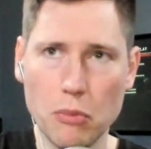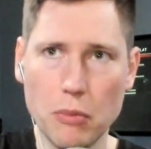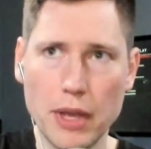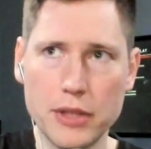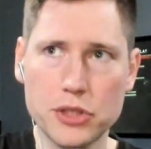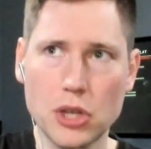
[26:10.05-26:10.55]

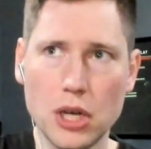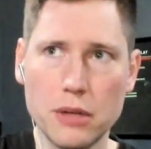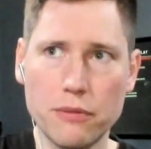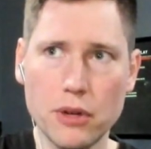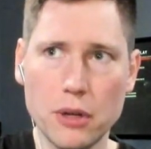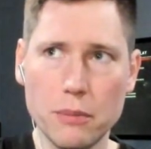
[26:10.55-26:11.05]
has gone
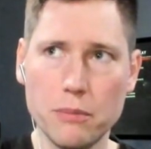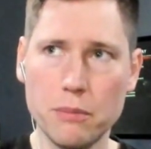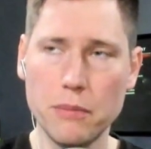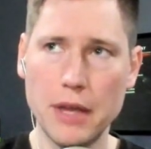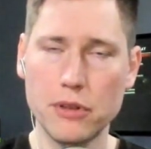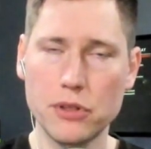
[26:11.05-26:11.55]
from
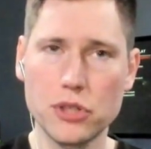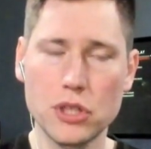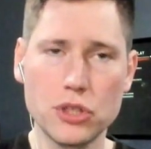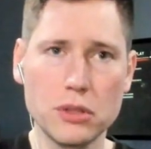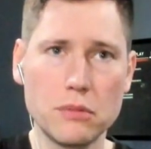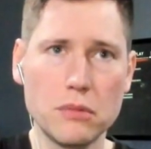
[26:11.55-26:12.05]
having
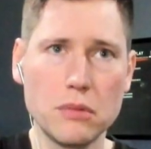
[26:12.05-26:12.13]
such a